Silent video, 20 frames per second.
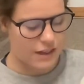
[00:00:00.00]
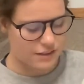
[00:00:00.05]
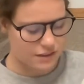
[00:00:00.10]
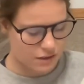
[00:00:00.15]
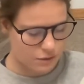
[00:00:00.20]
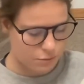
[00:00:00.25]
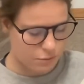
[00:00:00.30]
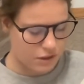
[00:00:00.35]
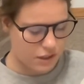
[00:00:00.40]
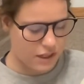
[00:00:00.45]

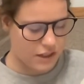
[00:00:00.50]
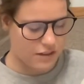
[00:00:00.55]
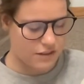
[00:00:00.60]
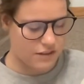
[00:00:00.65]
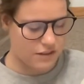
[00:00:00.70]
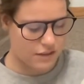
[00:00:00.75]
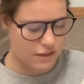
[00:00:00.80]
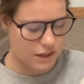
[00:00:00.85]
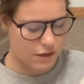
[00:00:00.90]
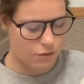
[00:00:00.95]
plays
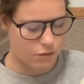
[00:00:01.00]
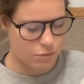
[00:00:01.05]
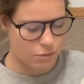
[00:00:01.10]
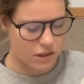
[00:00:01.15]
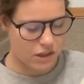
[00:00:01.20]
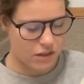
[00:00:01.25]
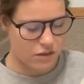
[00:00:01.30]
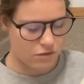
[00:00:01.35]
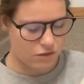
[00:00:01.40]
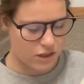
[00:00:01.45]
that were
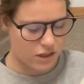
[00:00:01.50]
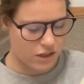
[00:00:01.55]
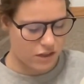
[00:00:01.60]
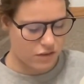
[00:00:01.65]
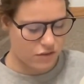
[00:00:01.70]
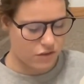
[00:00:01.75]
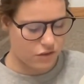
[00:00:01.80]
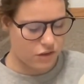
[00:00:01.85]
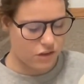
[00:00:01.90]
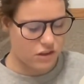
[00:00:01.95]
being written
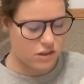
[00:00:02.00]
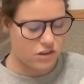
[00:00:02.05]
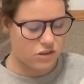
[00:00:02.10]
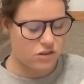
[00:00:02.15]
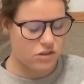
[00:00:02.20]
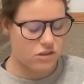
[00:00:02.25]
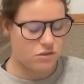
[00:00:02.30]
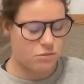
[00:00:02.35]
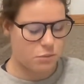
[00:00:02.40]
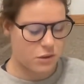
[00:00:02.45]
started to
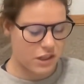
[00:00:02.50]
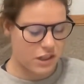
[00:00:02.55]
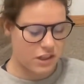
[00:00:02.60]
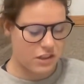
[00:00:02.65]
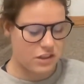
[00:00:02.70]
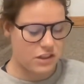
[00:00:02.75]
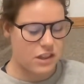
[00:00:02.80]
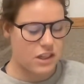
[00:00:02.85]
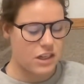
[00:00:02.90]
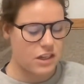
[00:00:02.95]
depict
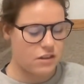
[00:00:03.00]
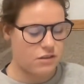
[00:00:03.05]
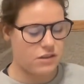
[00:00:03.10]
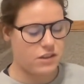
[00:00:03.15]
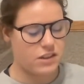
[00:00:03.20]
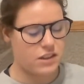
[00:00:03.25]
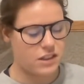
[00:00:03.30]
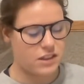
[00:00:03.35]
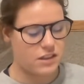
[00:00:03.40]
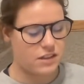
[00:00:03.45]

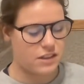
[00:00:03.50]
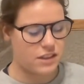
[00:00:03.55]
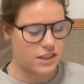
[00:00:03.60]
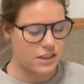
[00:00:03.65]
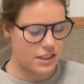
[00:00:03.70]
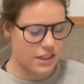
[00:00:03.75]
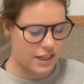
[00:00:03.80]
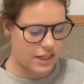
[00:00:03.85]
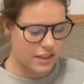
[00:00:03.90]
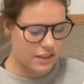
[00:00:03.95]
realistic
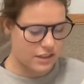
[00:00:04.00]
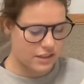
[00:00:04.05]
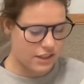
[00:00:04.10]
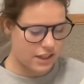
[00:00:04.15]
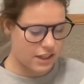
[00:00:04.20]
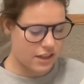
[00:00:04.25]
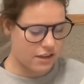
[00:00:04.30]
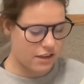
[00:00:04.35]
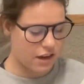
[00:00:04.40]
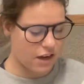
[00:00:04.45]
day-to-day
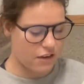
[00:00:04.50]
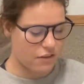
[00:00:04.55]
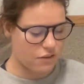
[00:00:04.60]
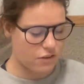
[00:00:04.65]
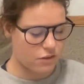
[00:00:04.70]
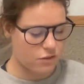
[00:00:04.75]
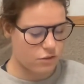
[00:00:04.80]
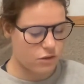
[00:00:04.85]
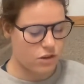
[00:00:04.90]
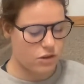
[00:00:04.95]
life
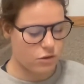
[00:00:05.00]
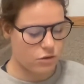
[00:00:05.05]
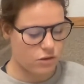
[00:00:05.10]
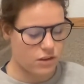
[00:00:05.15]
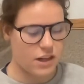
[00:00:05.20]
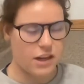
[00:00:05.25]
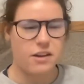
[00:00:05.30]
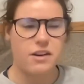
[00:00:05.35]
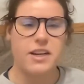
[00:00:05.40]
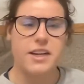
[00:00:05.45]
with
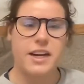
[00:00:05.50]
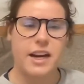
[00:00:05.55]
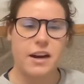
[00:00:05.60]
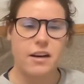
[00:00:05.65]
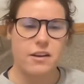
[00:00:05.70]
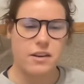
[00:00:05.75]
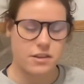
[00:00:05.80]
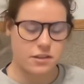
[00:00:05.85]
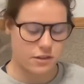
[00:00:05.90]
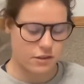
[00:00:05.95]
ordinary
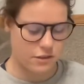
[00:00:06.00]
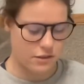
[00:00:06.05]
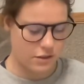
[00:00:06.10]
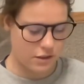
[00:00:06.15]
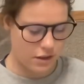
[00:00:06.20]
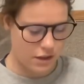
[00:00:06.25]
characters